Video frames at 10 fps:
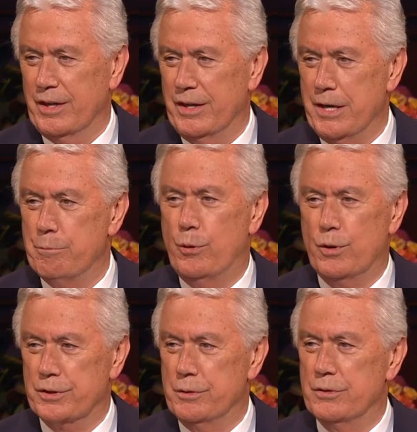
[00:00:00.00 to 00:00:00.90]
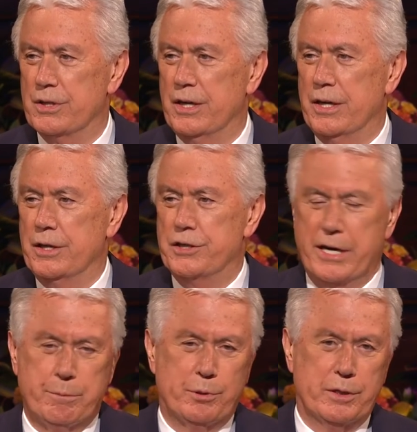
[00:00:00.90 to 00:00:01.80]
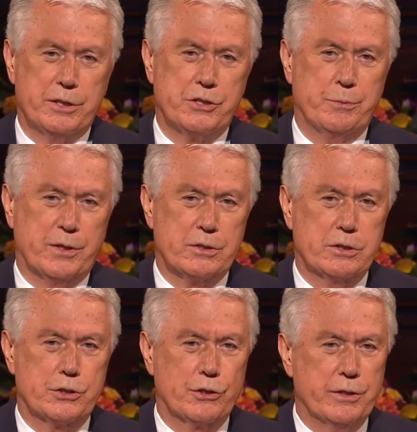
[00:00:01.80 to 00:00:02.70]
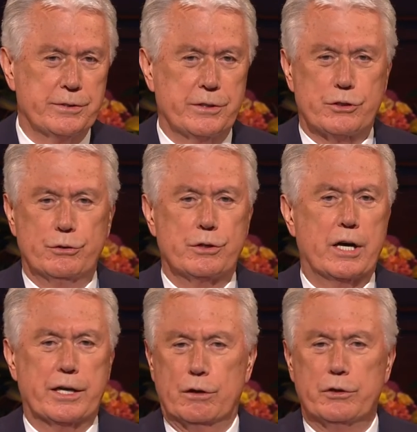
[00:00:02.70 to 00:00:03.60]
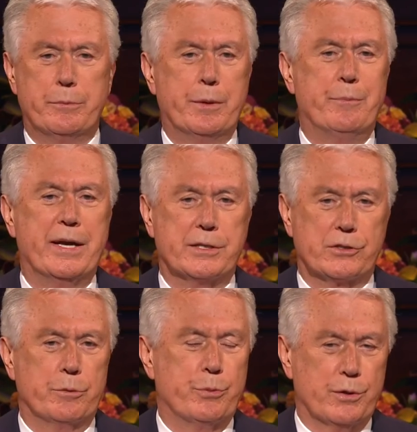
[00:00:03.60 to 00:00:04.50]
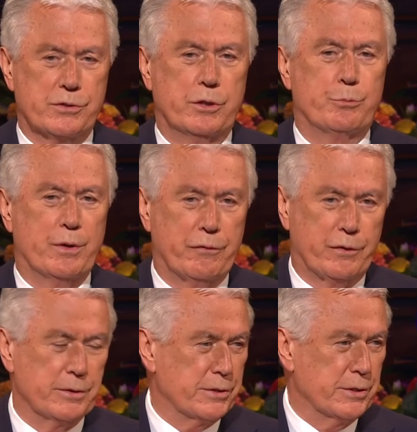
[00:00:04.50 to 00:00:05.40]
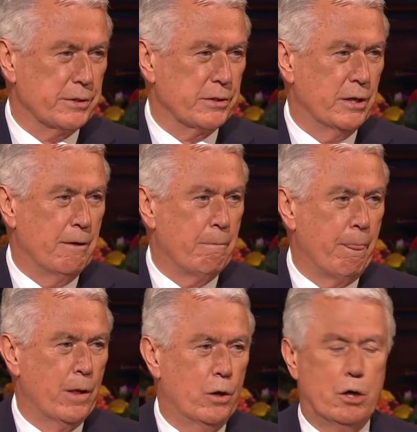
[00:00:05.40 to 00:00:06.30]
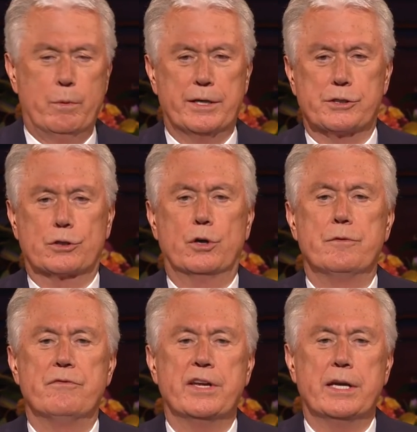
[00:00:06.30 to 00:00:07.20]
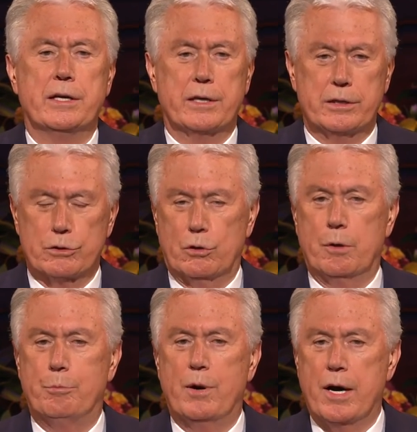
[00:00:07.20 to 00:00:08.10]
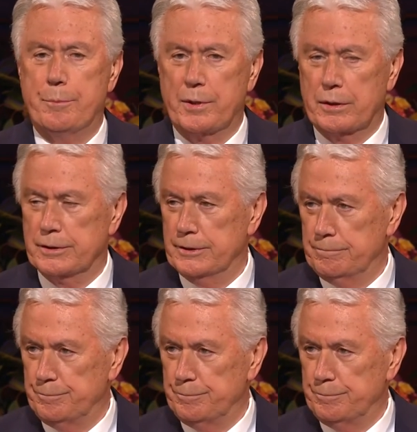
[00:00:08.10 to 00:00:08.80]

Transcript: Important temporal and spiritual choices should not only be based on personal preferences or what is convenient or popular.